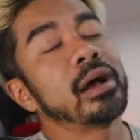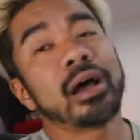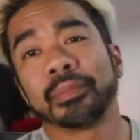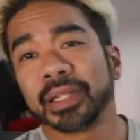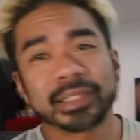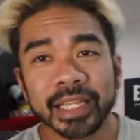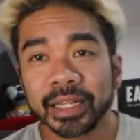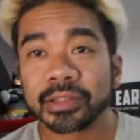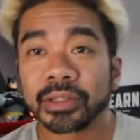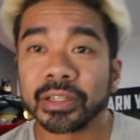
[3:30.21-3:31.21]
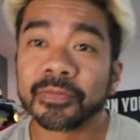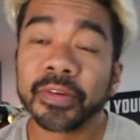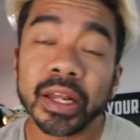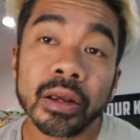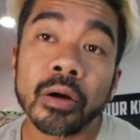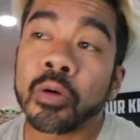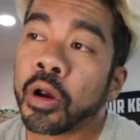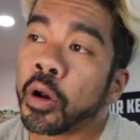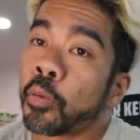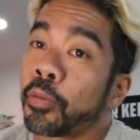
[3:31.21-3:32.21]
um, let's get into this video.
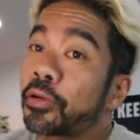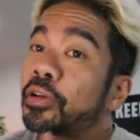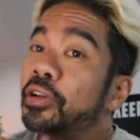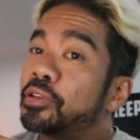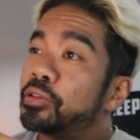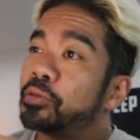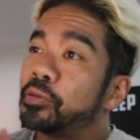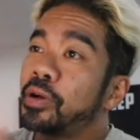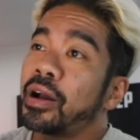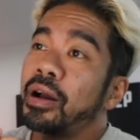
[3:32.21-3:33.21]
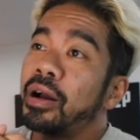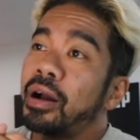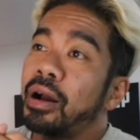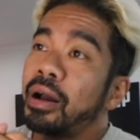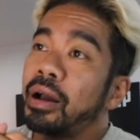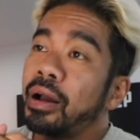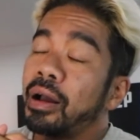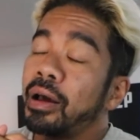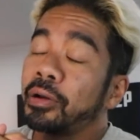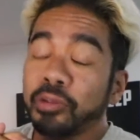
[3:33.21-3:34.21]
We're gonna do
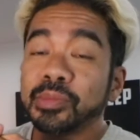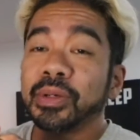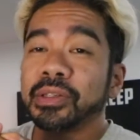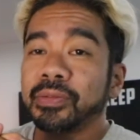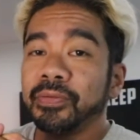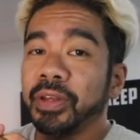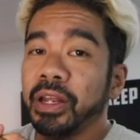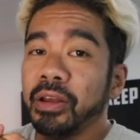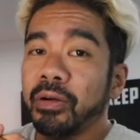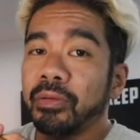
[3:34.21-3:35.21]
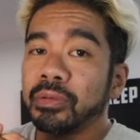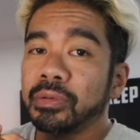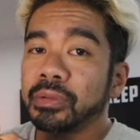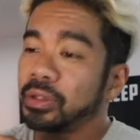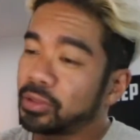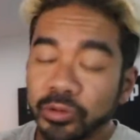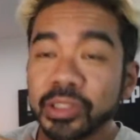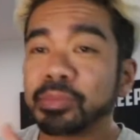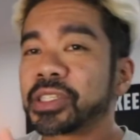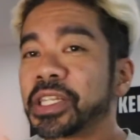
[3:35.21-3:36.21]
a Christmas video. So it's
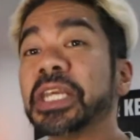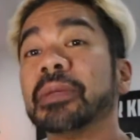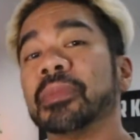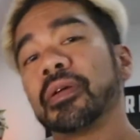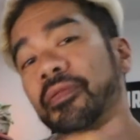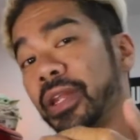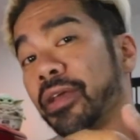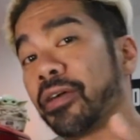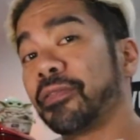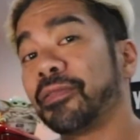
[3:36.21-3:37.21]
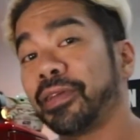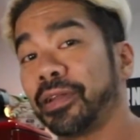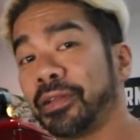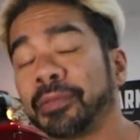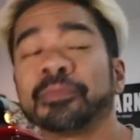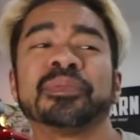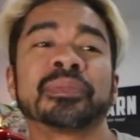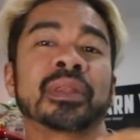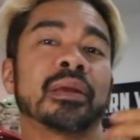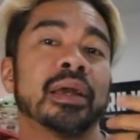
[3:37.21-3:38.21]
Christmas themed video, finally.
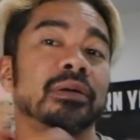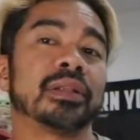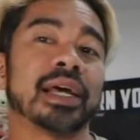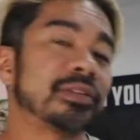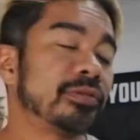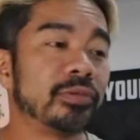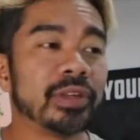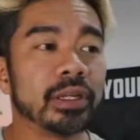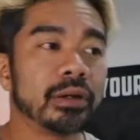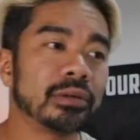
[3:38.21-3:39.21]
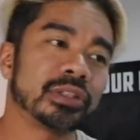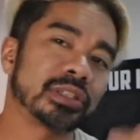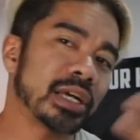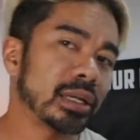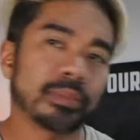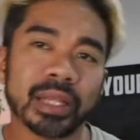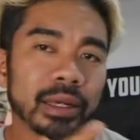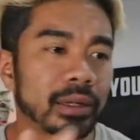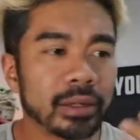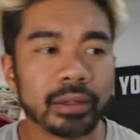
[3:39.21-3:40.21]
I know last few videos just kind of
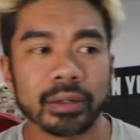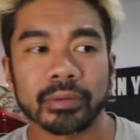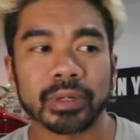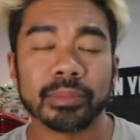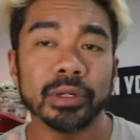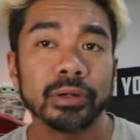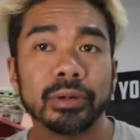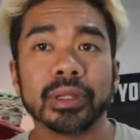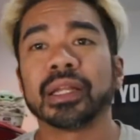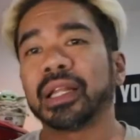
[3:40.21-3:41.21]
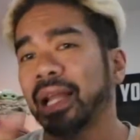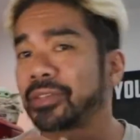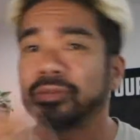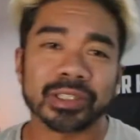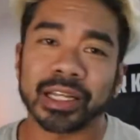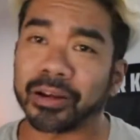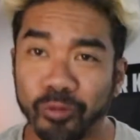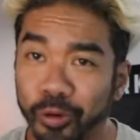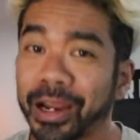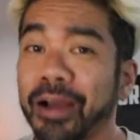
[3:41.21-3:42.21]
like what I'm doing and the last one was like a
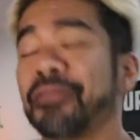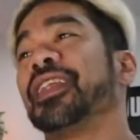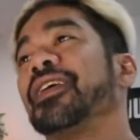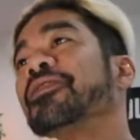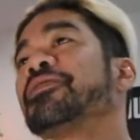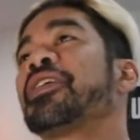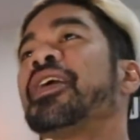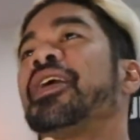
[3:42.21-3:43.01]
workout video